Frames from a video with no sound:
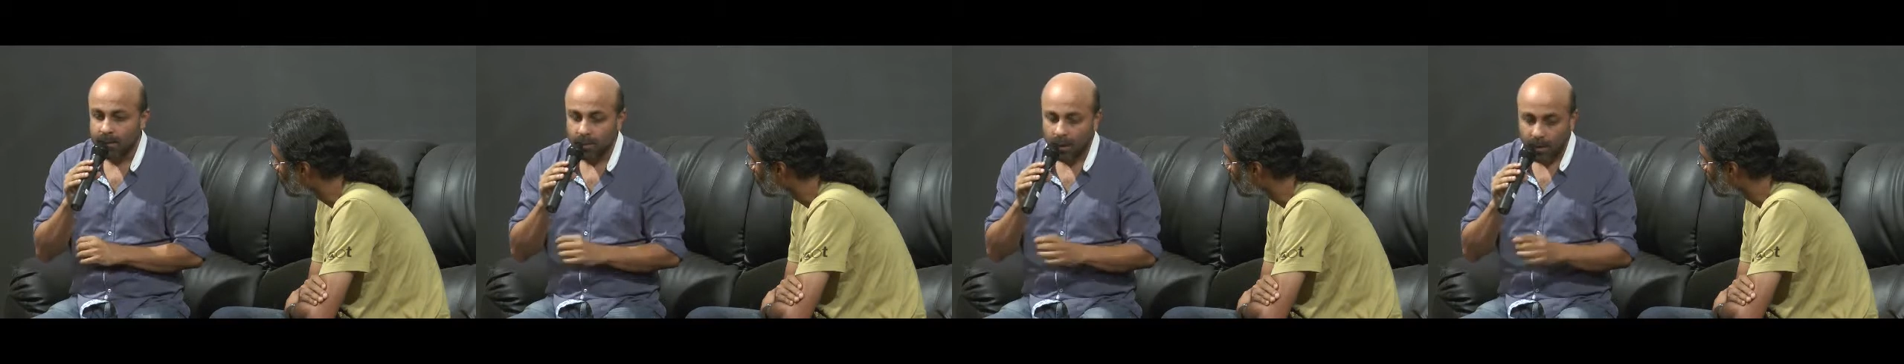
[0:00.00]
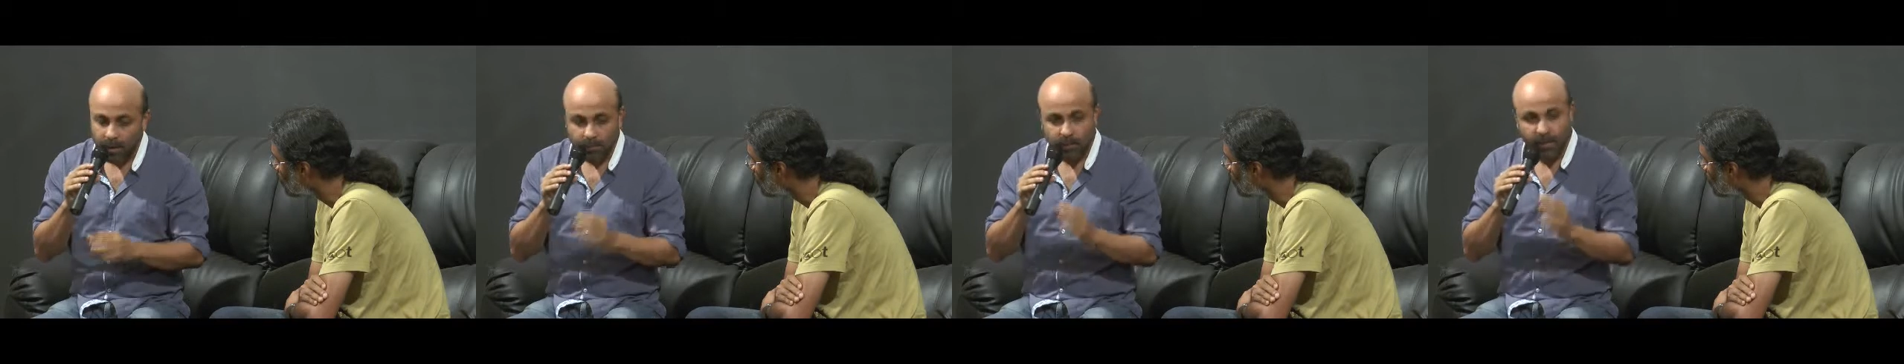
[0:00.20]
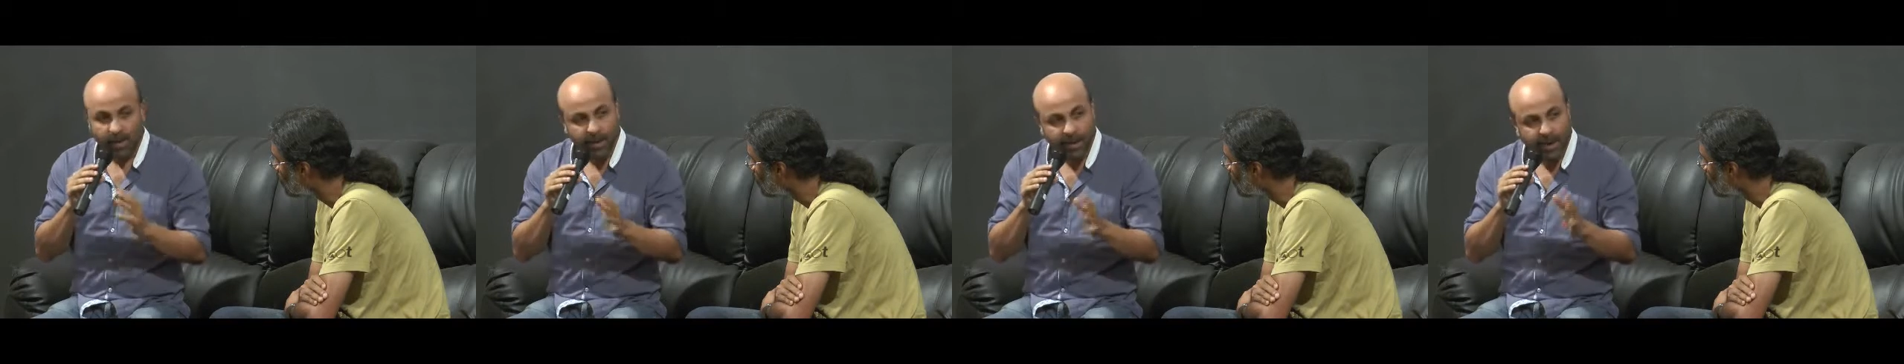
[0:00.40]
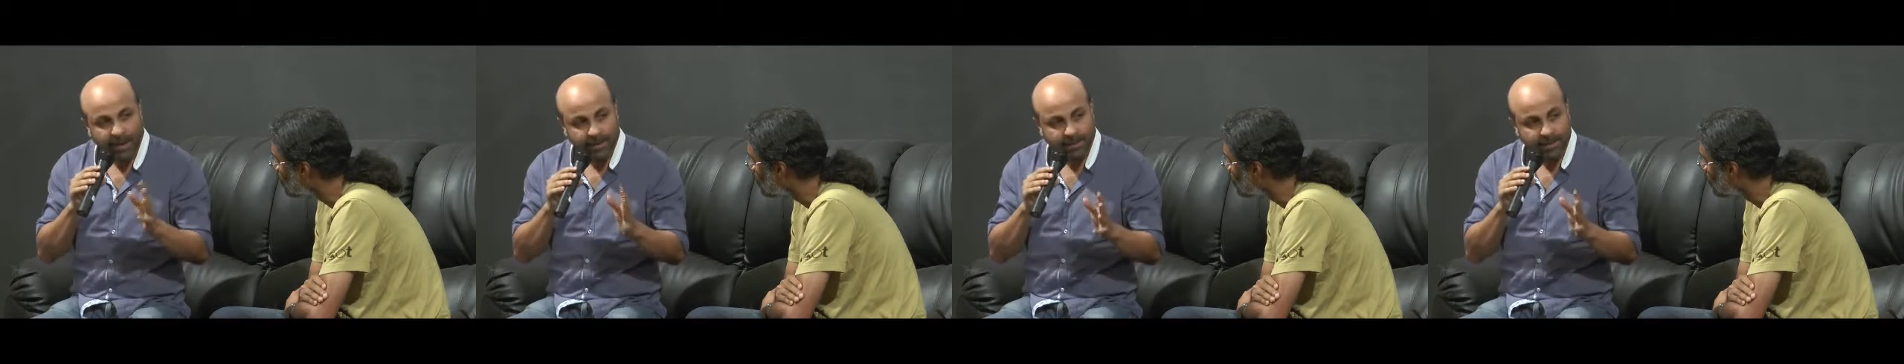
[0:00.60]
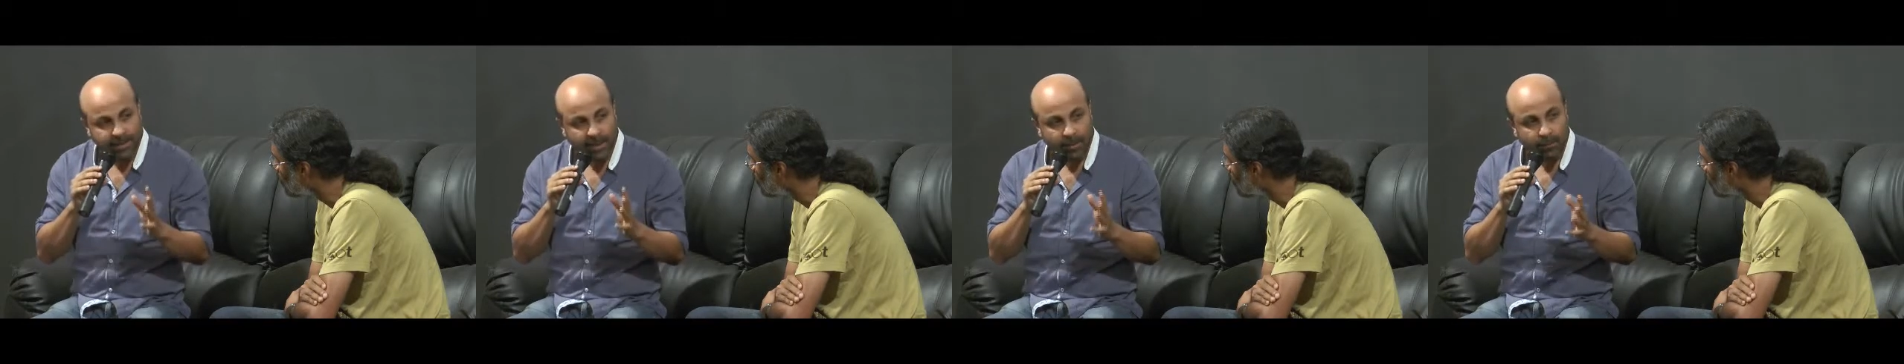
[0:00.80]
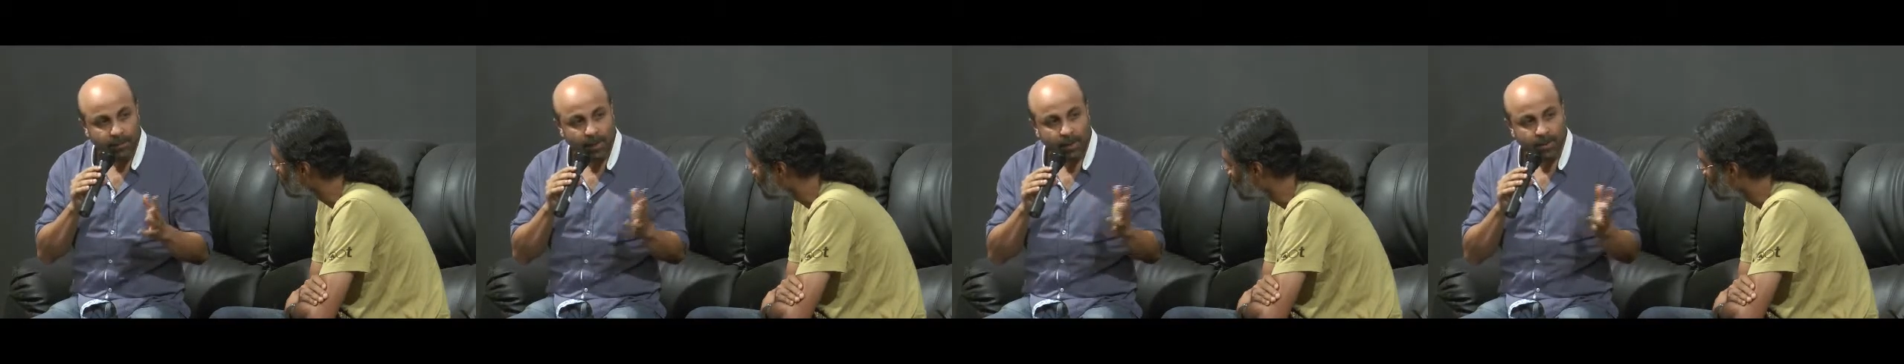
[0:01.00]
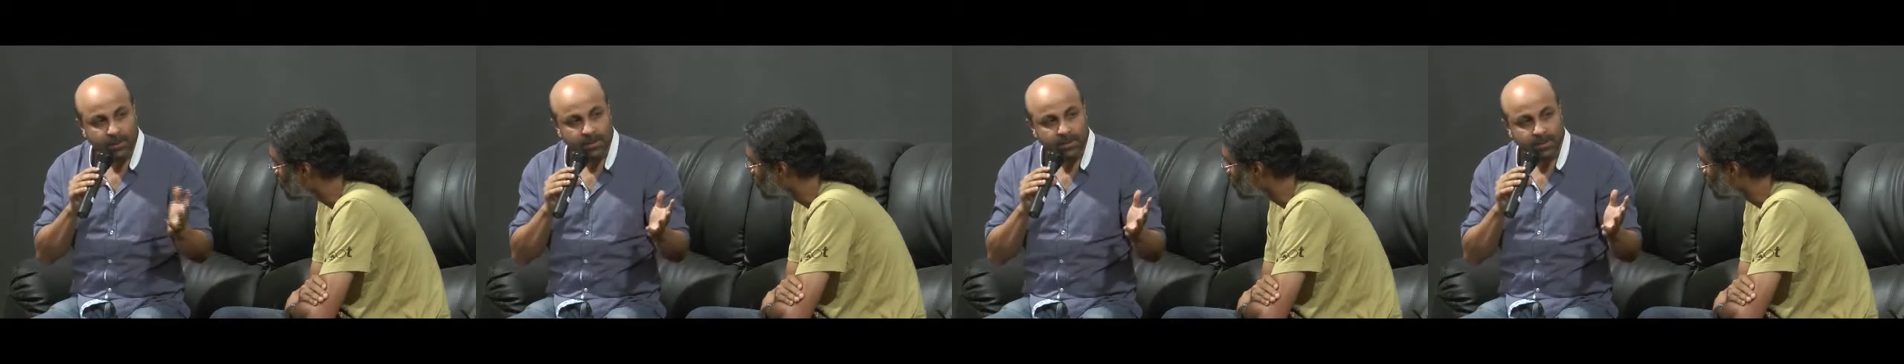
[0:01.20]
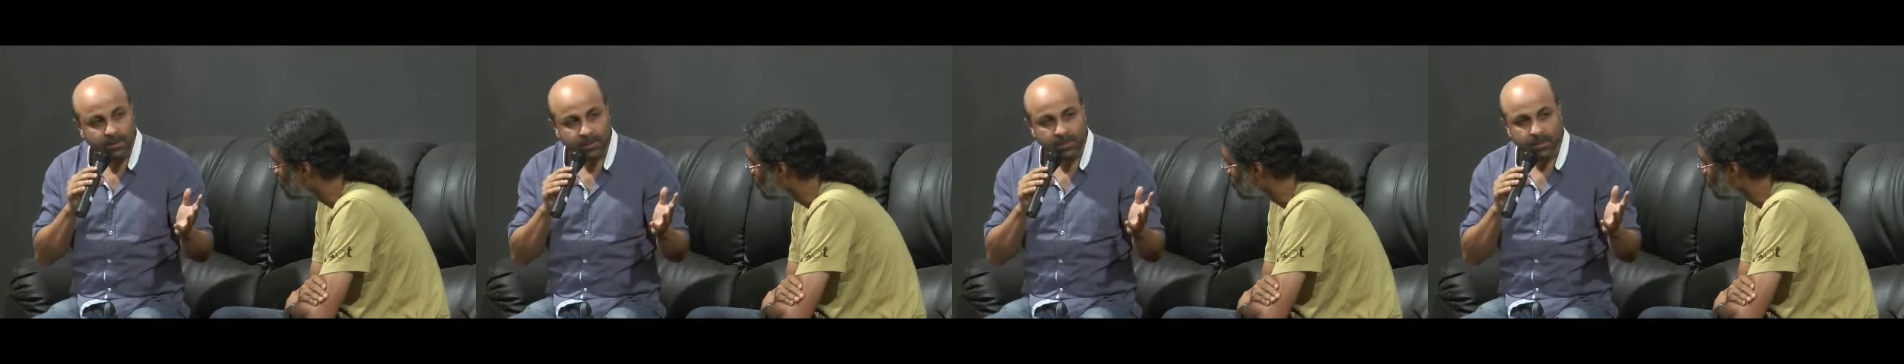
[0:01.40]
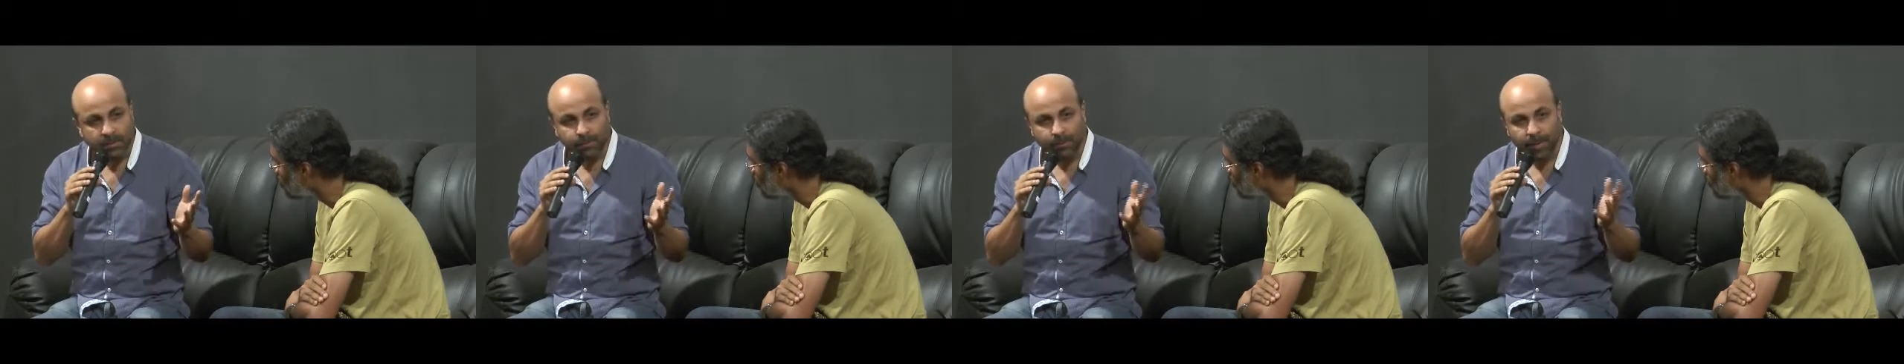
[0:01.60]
not a very nice thing, because the